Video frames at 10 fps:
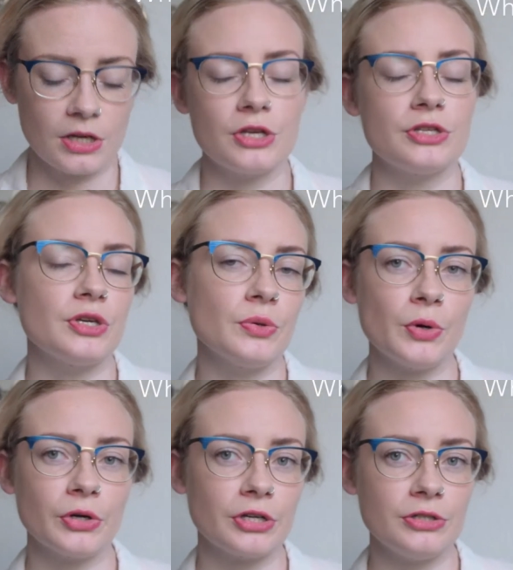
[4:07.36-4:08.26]
So
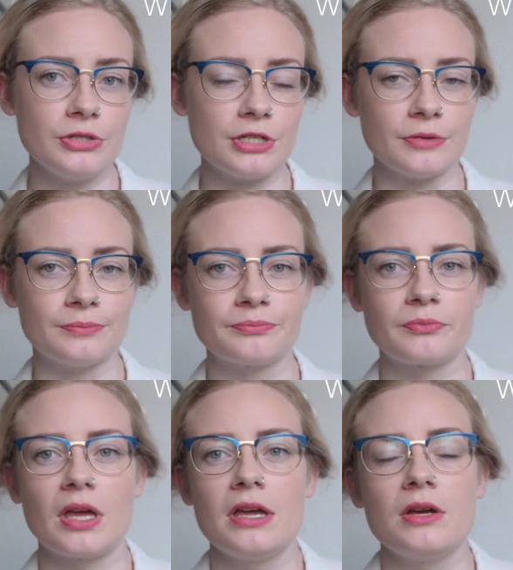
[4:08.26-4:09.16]
what can you do?
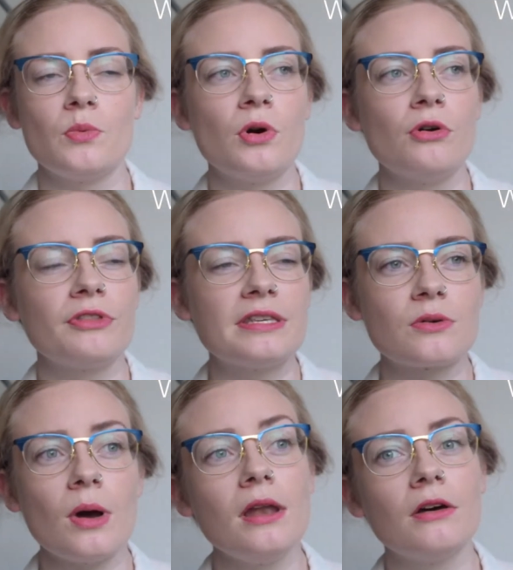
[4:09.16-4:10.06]
Well, there's
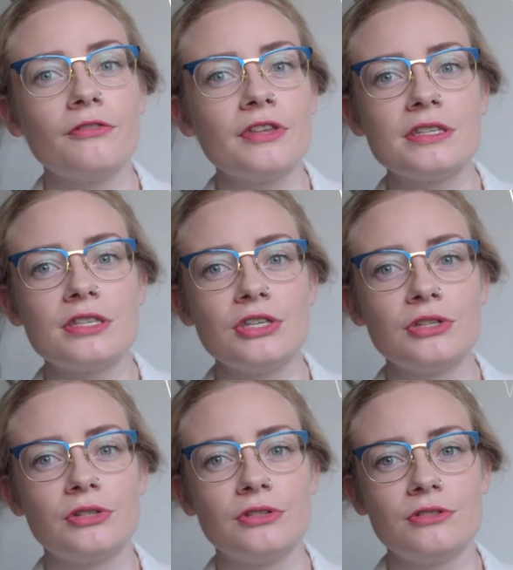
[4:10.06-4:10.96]
quite a lot of things that you
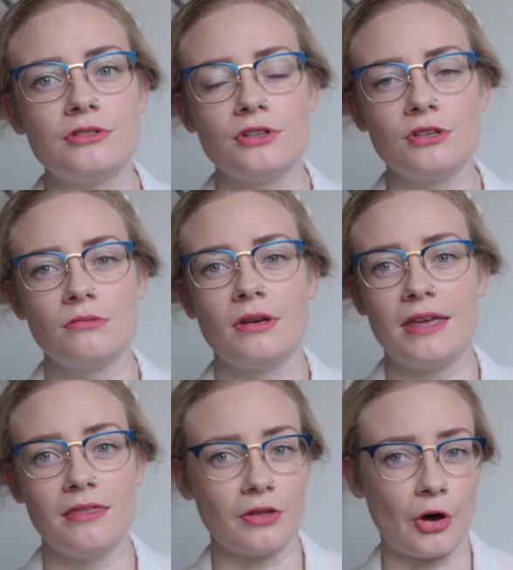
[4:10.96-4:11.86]
can do
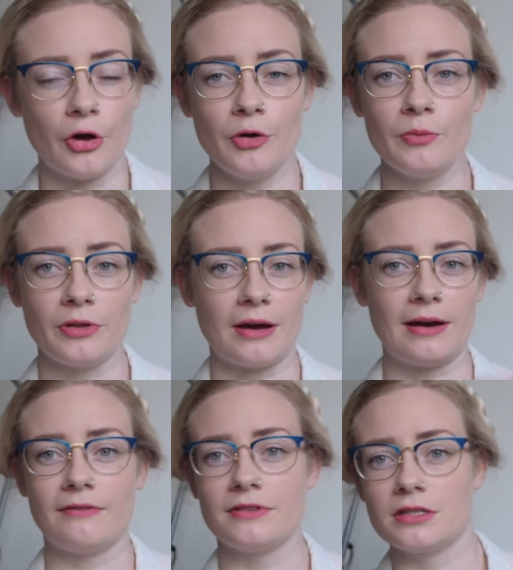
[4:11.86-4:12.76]
in the home without
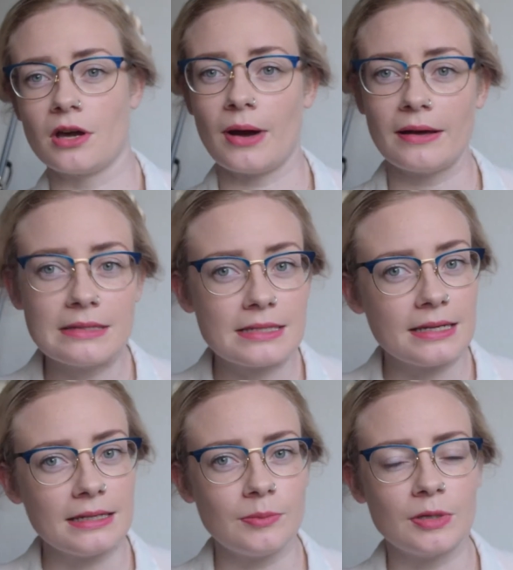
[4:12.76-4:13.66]
having to go out and
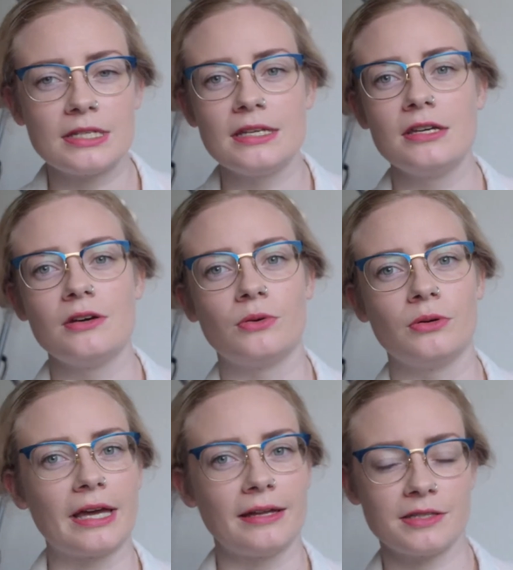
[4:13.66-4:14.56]
see anybody
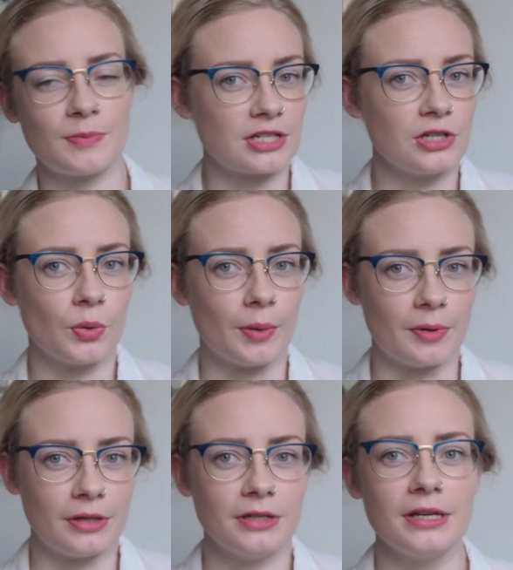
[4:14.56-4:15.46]
or get special
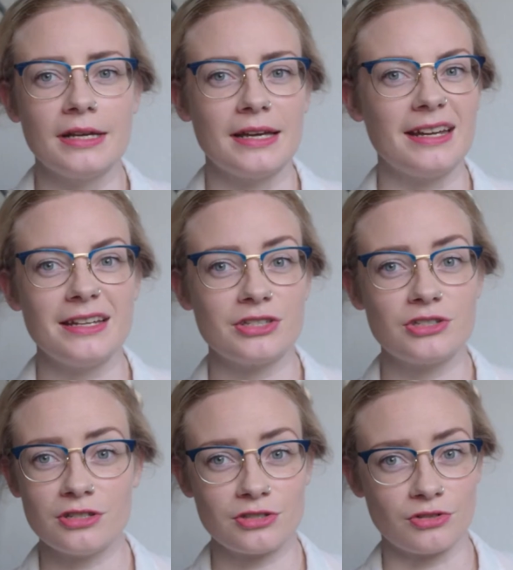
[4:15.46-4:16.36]
equipment, and it's
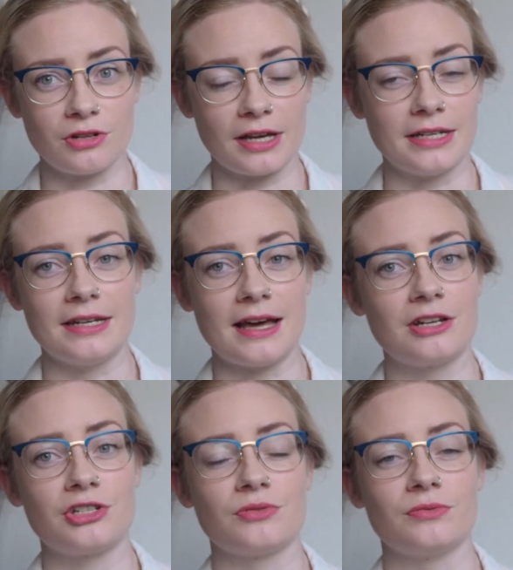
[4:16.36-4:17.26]
just through
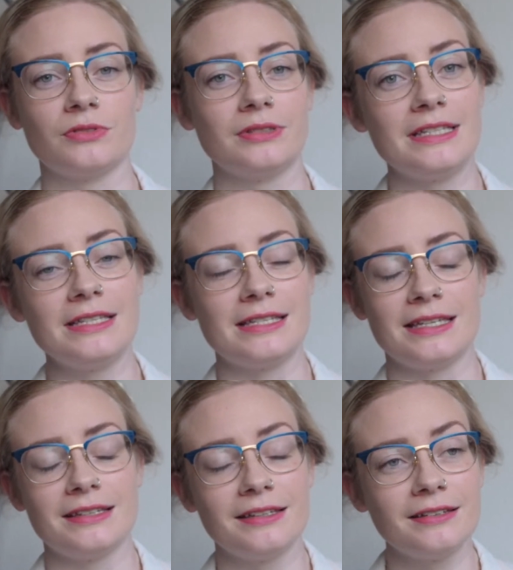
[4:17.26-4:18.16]
natural
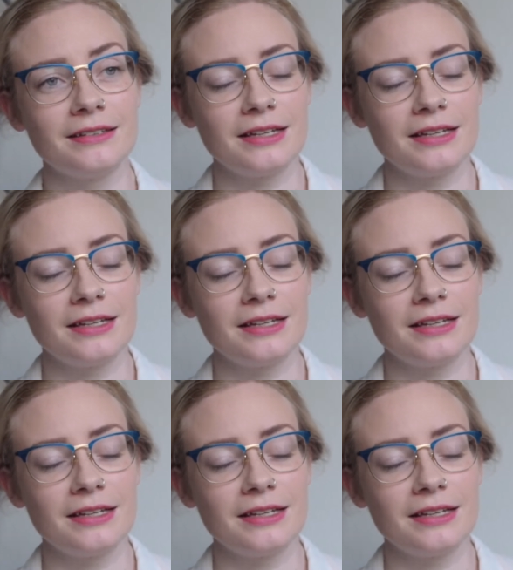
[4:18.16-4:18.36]
eating.